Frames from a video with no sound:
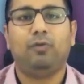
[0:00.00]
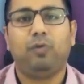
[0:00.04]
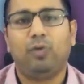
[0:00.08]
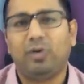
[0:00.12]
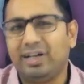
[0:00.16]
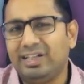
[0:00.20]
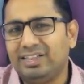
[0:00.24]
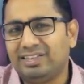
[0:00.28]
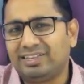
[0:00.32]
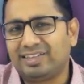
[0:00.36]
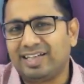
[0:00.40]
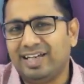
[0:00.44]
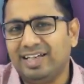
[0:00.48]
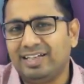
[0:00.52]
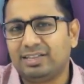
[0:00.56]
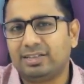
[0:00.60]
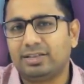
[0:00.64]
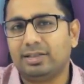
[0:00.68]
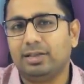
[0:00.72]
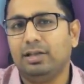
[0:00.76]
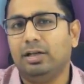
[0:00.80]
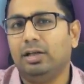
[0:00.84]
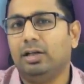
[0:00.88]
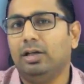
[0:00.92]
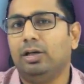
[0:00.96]
For
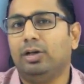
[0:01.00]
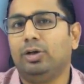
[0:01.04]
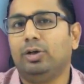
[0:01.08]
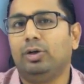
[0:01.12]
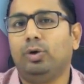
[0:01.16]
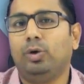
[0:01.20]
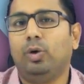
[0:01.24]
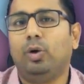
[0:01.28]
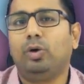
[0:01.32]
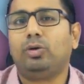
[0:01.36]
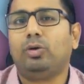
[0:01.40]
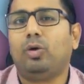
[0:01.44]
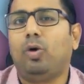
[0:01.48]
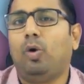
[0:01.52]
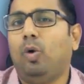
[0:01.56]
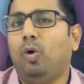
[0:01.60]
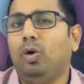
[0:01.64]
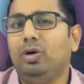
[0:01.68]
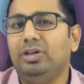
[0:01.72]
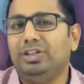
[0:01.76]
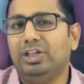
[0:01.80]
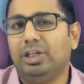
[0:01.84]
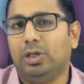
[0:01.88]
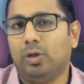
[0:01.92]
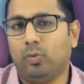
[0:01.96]
instance, not
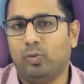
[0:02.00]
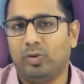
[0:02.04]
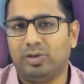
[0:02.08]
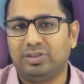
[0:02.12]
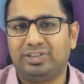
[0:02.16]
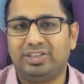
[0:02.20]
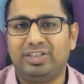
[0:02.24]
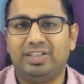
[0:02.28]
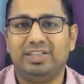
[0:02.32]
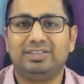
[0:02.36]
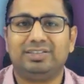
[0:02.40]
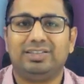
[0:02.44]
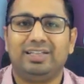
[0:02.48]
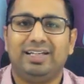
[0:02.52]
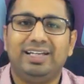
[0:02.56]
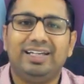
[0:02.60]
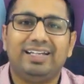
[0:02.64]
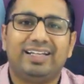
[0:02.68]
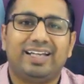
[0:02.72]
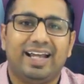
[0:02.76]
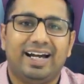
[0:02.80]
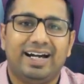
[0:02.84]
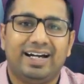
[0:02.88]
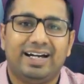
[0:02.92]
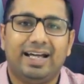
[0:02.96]
all universities
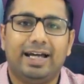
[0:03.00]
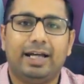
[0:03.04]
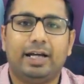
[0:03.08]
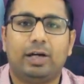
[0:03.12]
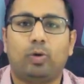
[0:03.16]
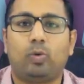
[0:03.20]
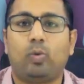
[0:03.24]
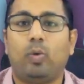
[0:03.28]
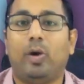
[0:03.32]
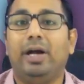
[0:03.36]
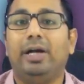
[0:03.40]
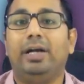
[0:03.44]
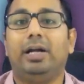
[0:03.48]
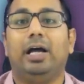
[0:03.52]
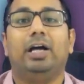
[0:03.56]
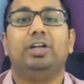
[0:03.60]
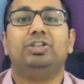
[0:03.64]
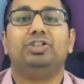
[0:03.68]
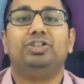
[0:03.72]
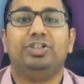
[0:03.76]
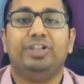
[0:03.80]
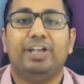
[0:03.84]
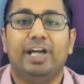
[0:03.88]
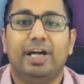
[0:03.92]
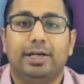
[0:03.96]
in Canada require
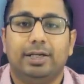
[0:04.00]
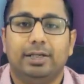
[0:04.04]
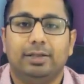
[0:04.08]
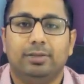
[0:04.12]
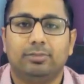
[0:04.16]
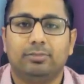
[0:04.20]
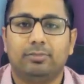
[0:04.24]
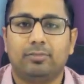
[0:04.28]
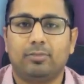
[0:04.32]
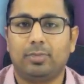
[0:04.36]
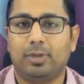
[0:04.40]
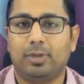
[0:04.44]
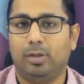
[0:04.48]
a GRE.